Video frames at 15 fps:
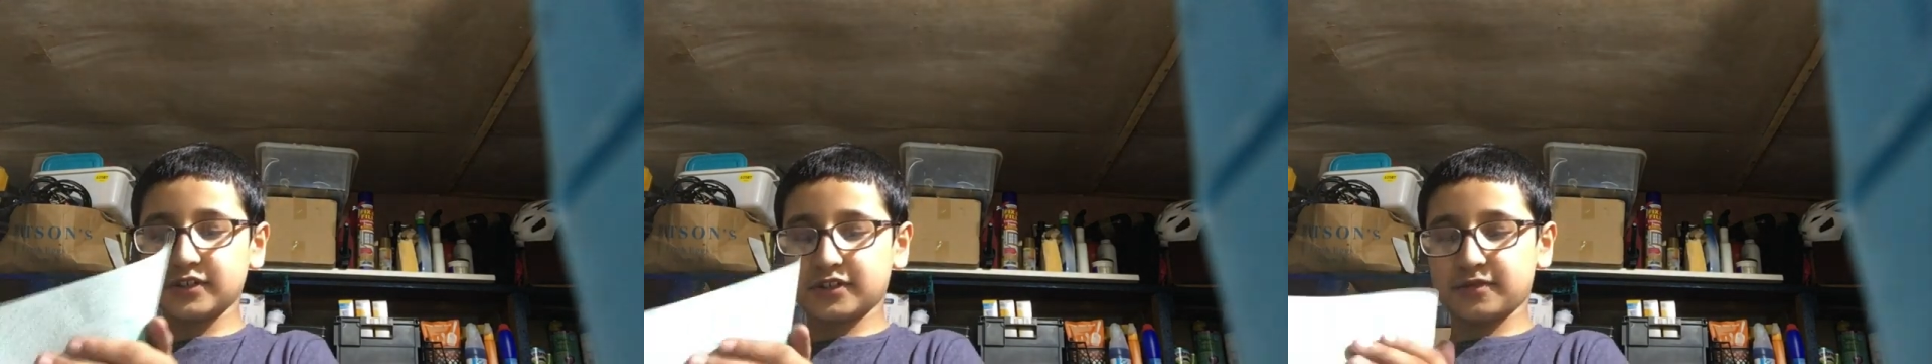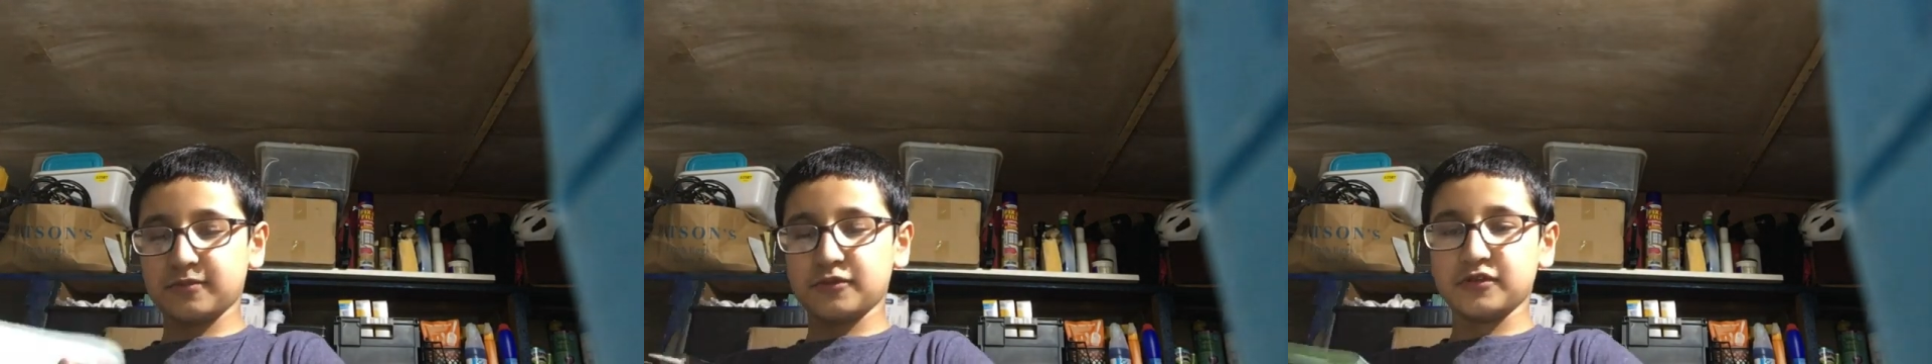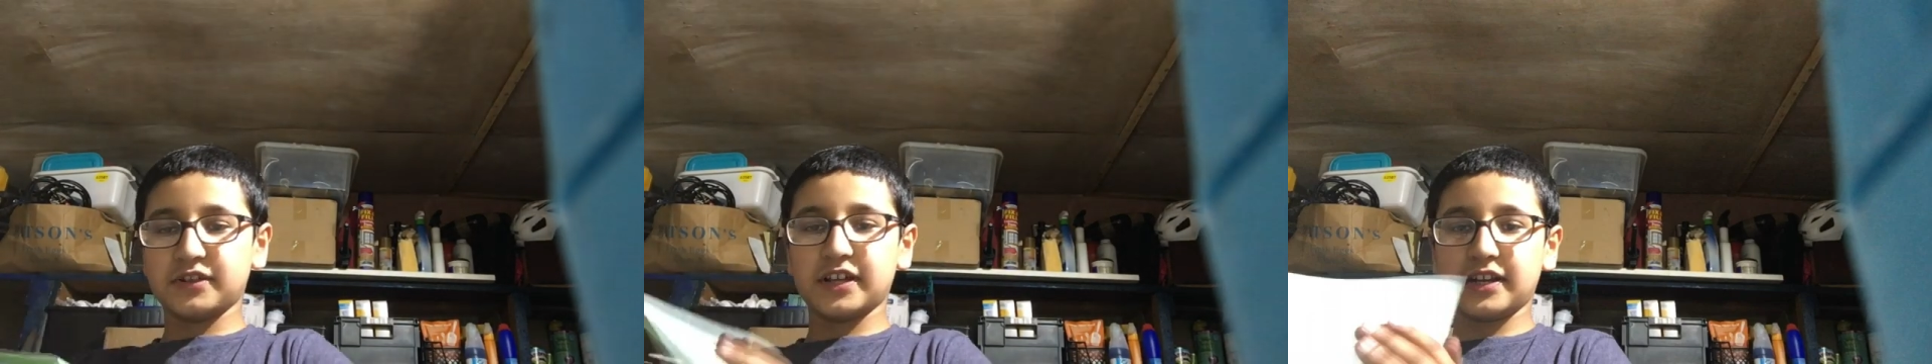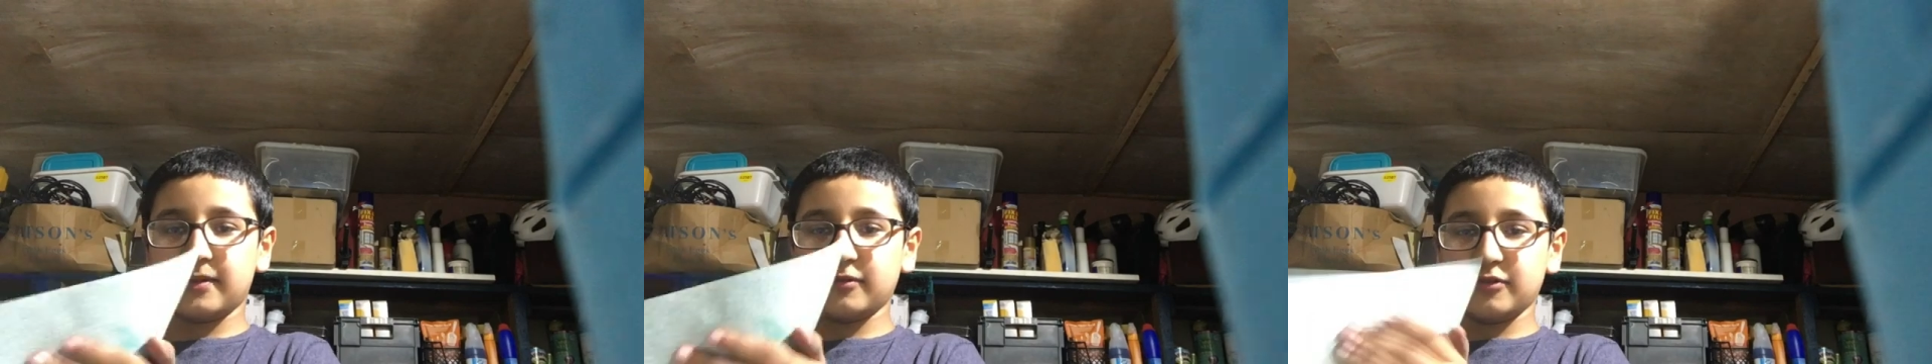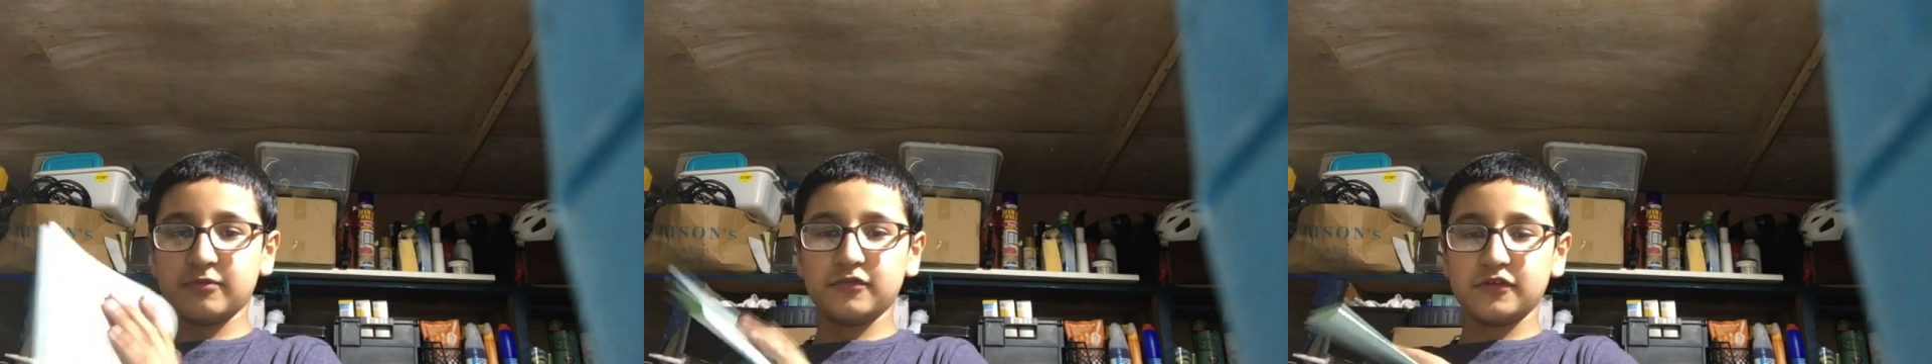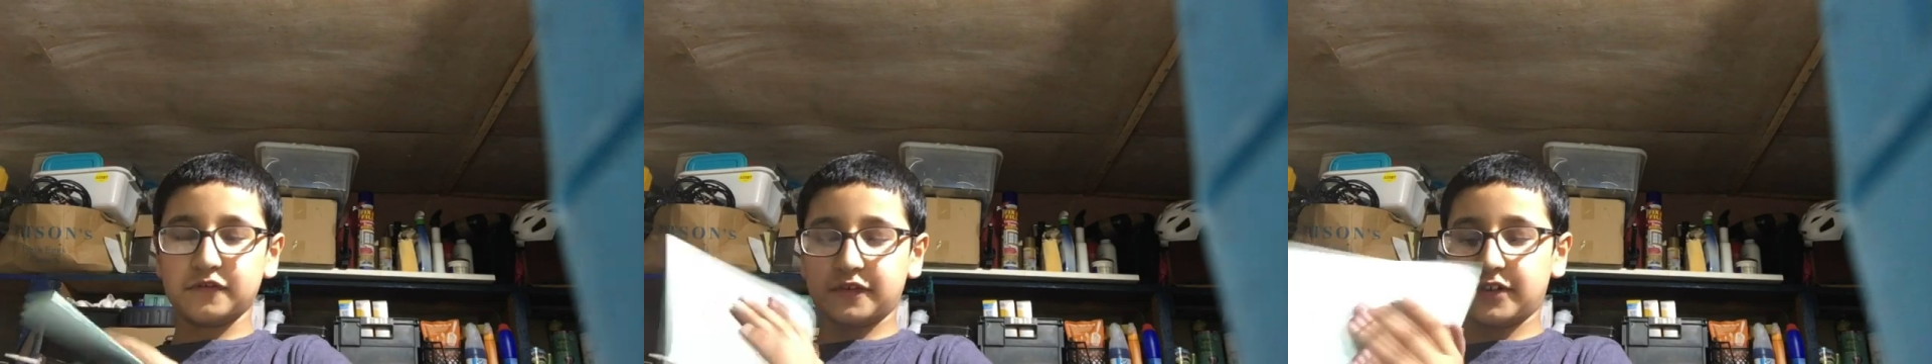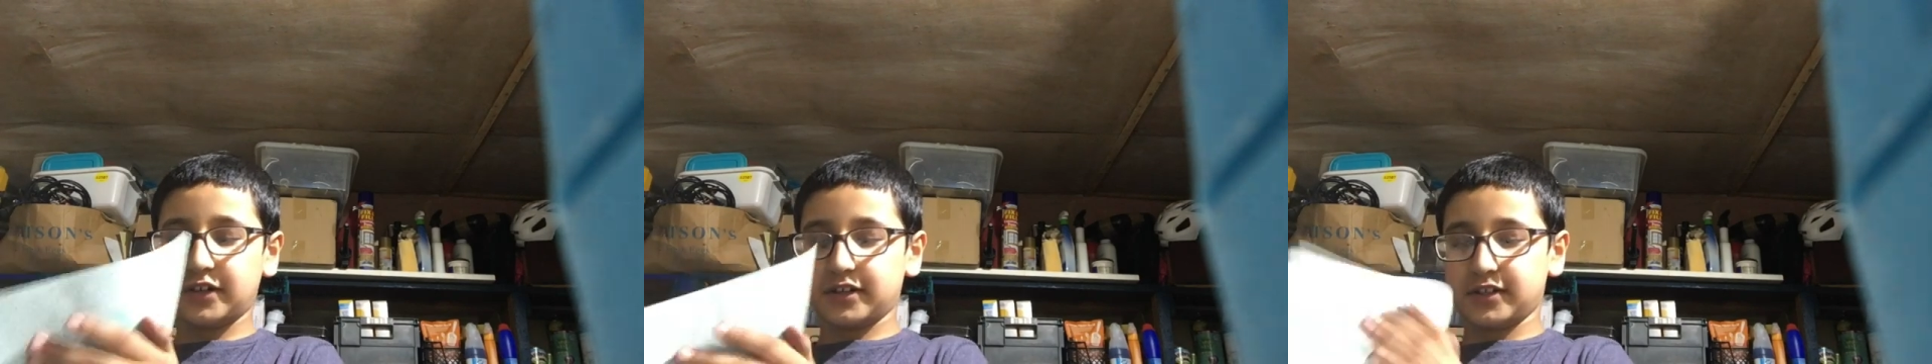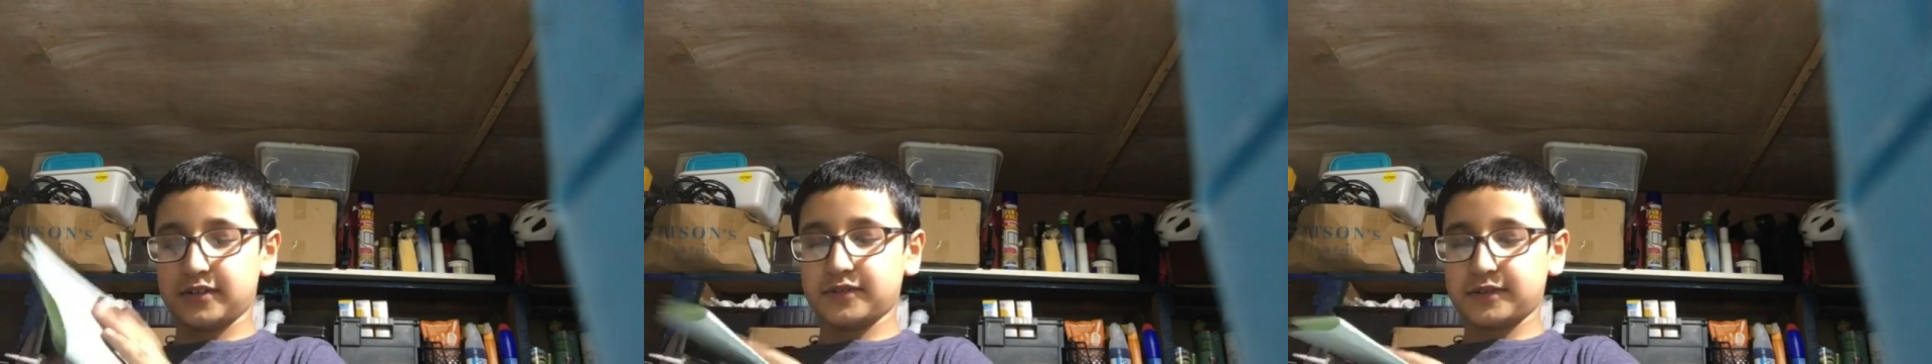smooth, then I'm going to try it.